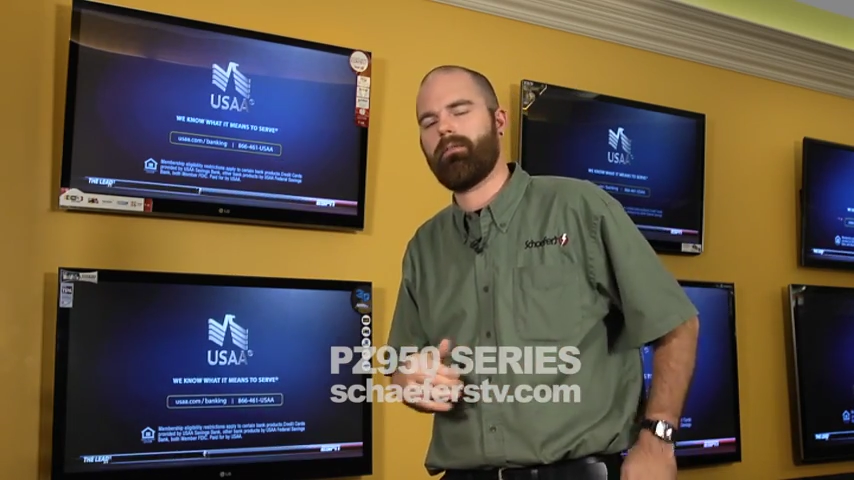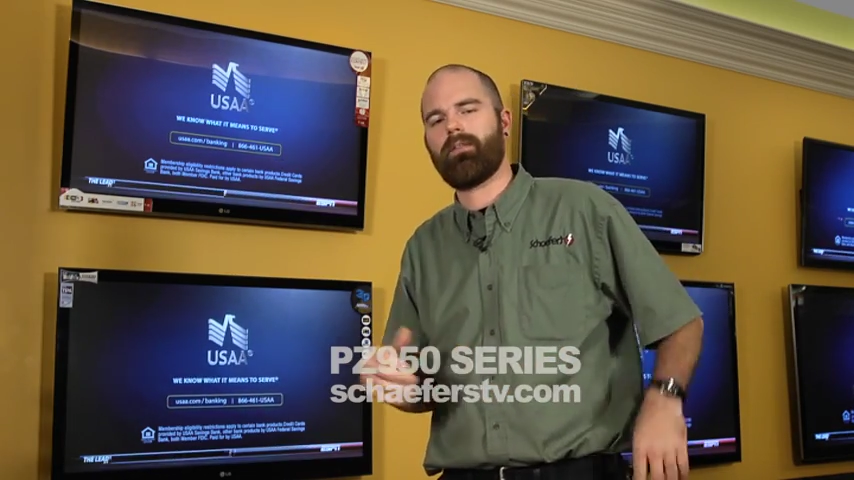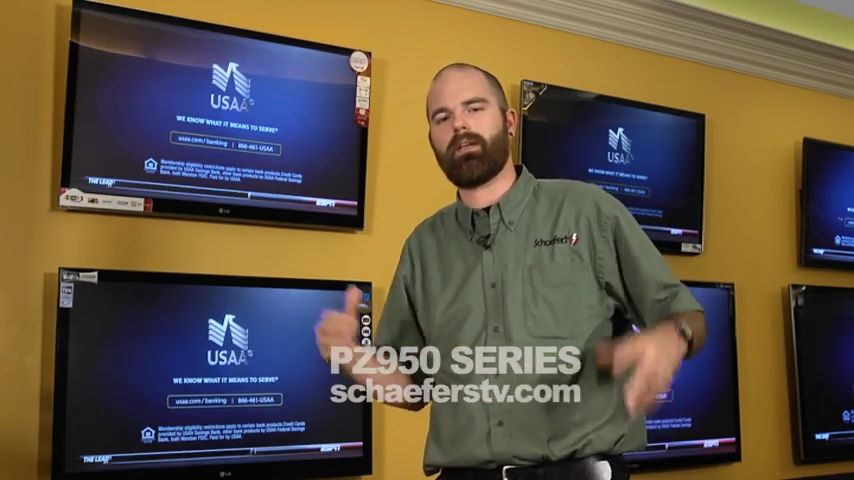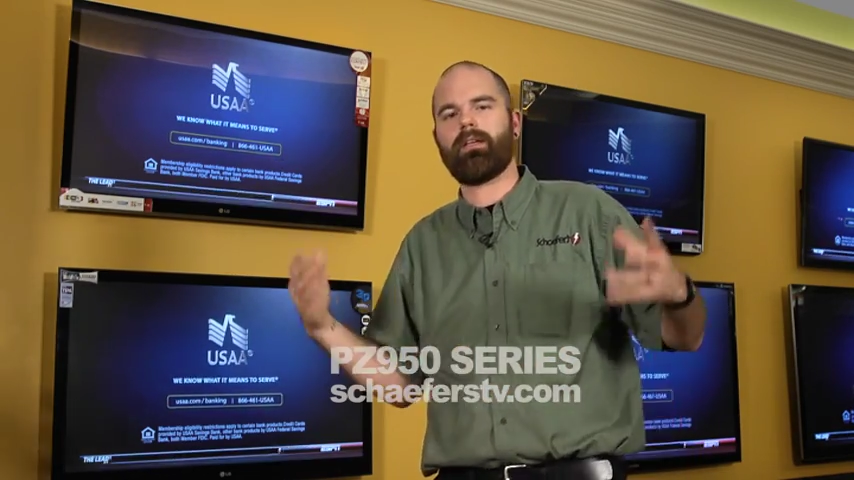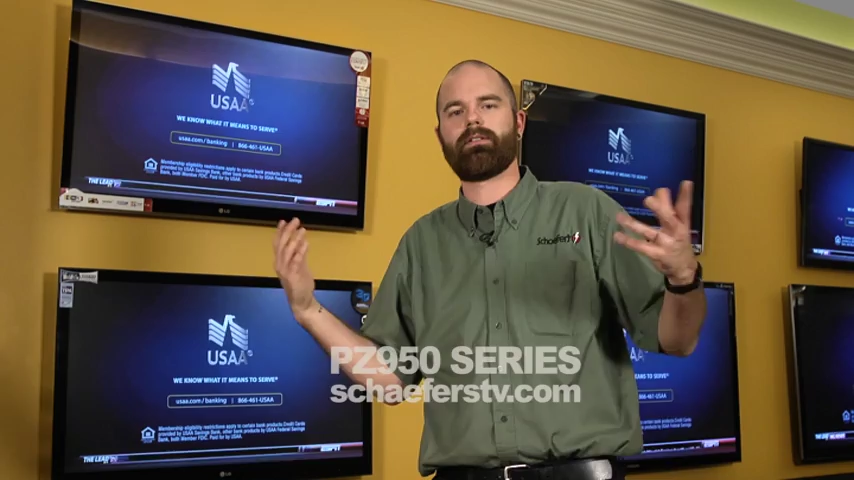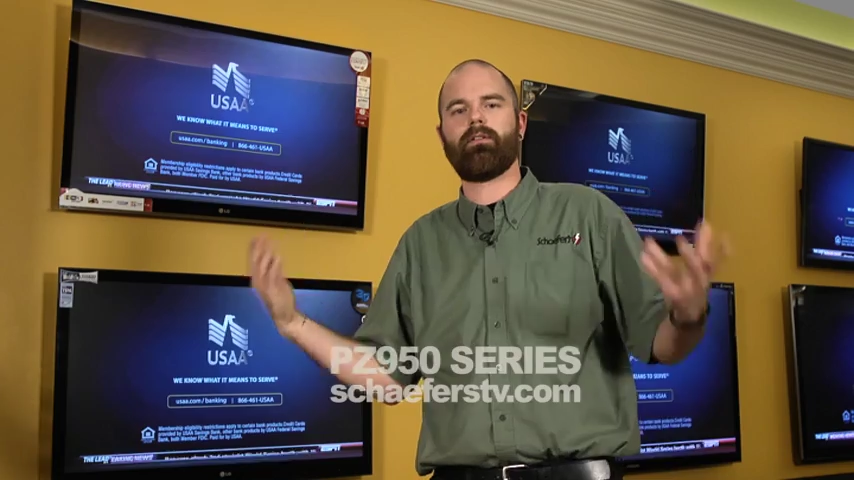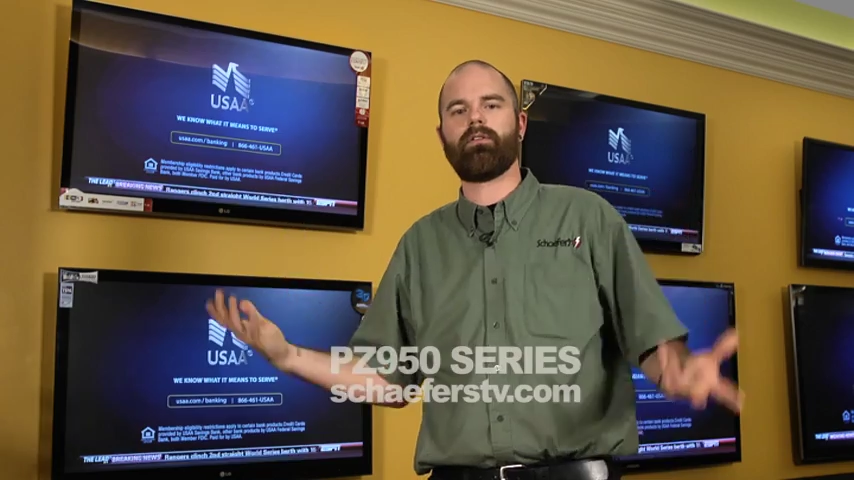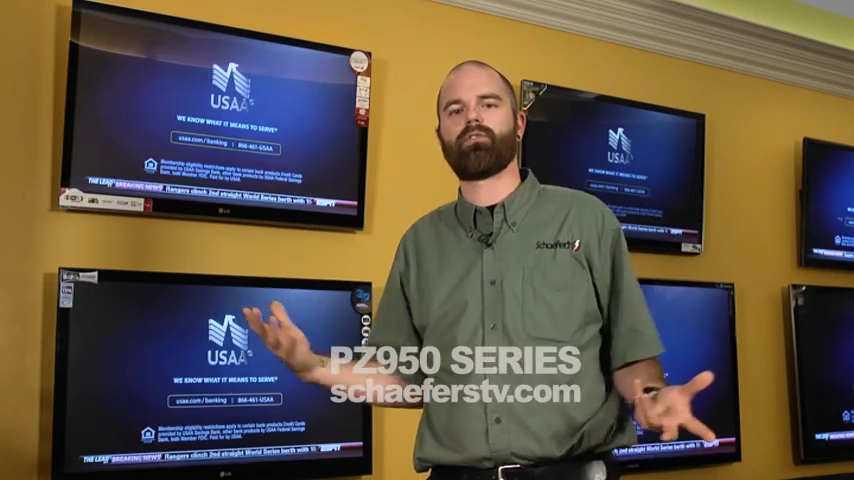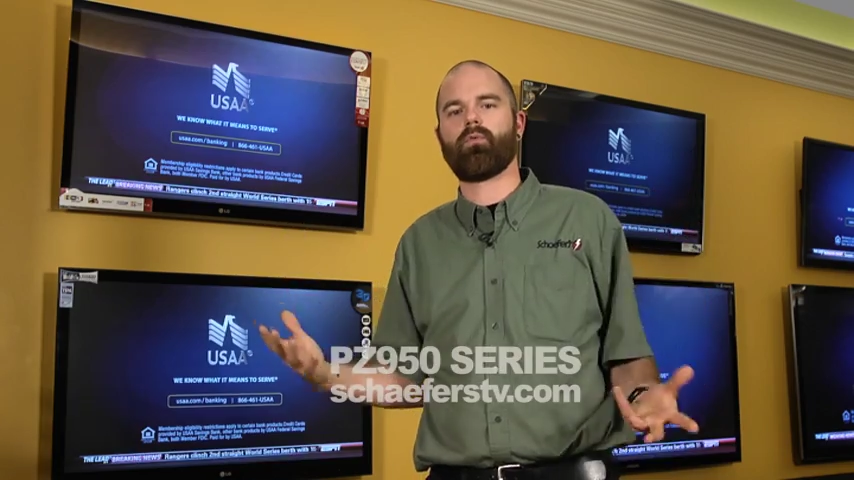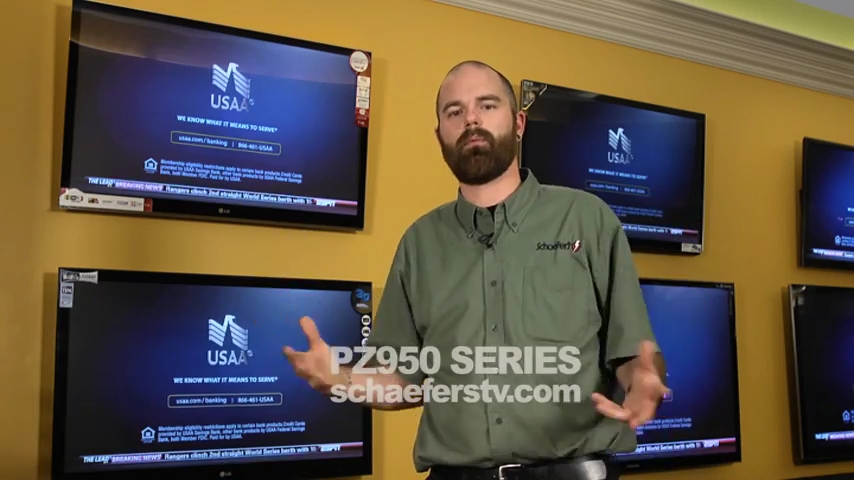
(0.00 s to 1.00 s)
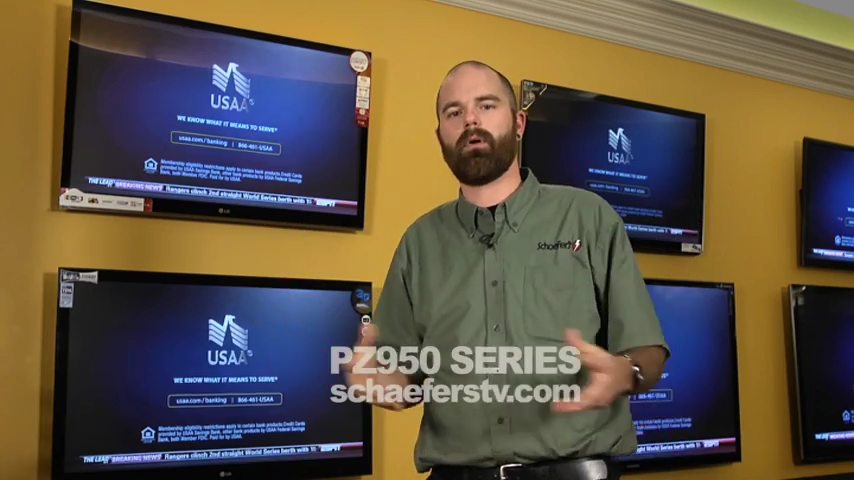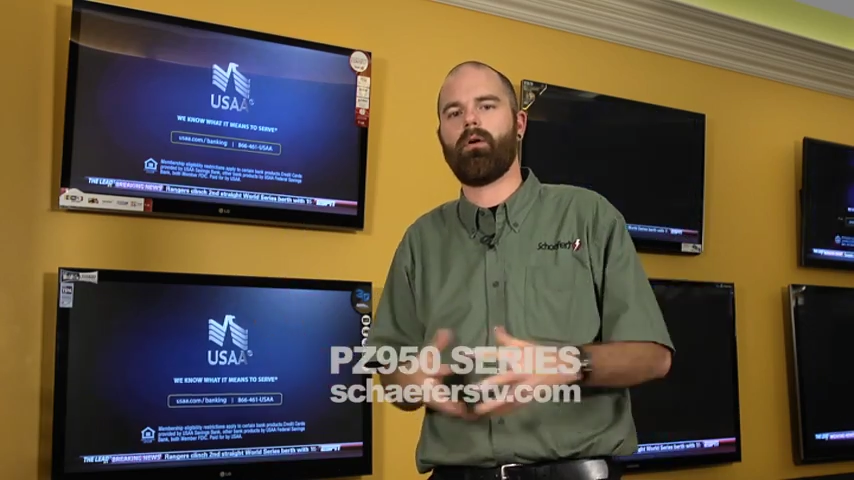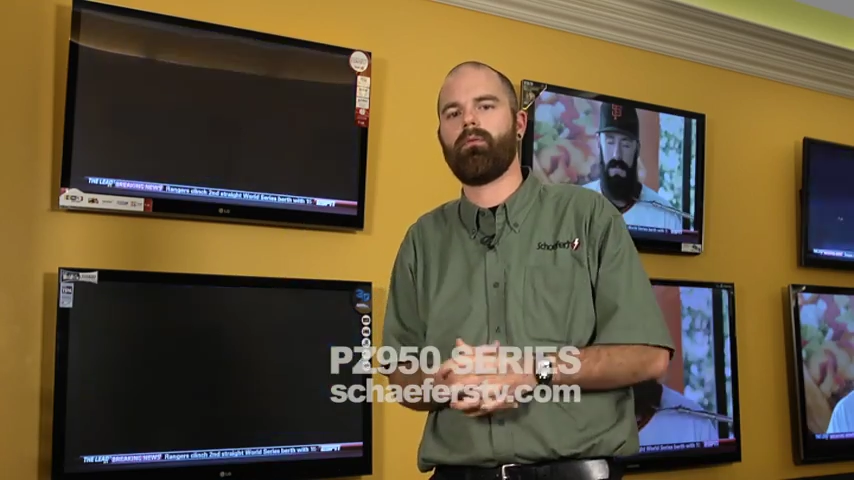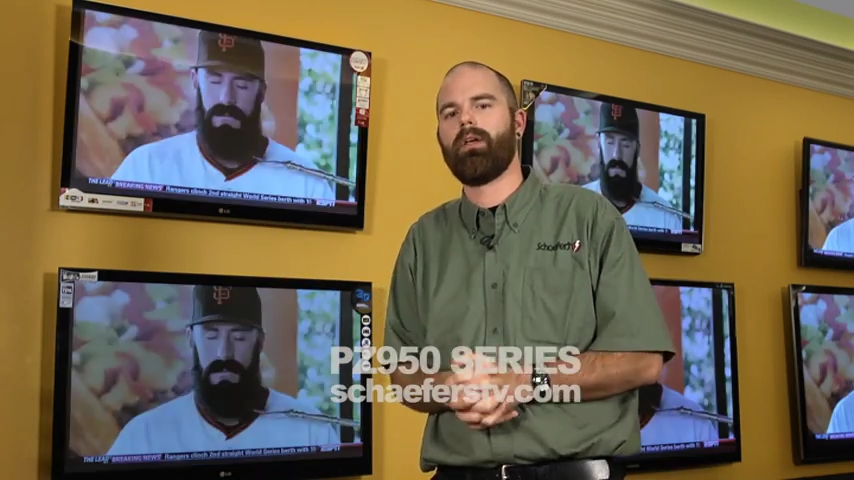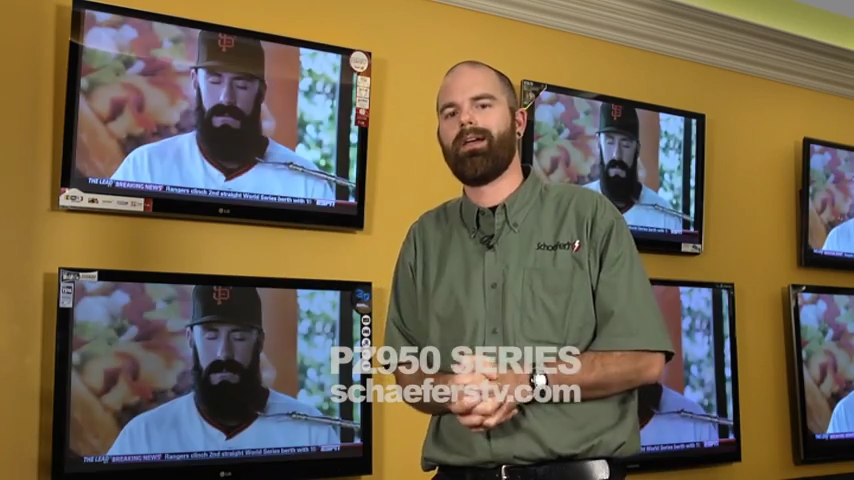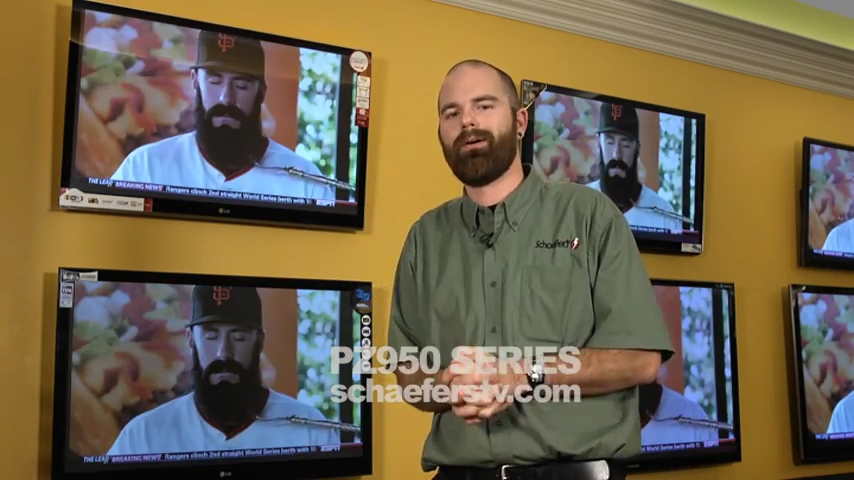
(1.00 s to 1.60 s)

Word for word: If the kids lose a remote,